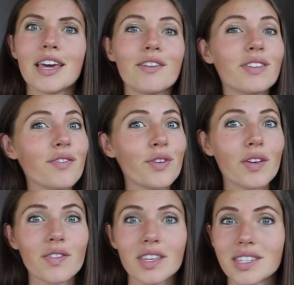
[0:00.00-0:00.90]
Even if you
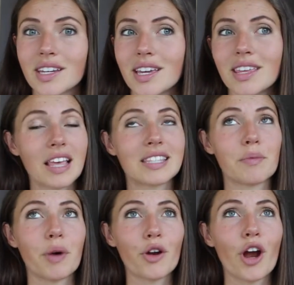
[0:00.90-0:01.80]
live in the city, it's
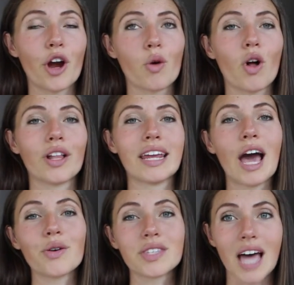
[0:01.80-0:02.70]
a better air quality
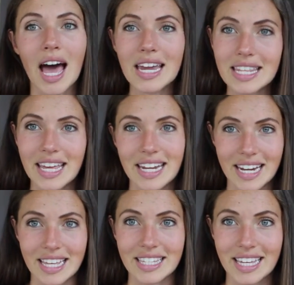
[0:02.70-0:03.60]
outside than
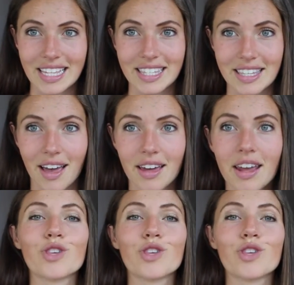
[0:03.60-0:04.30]
it is inside.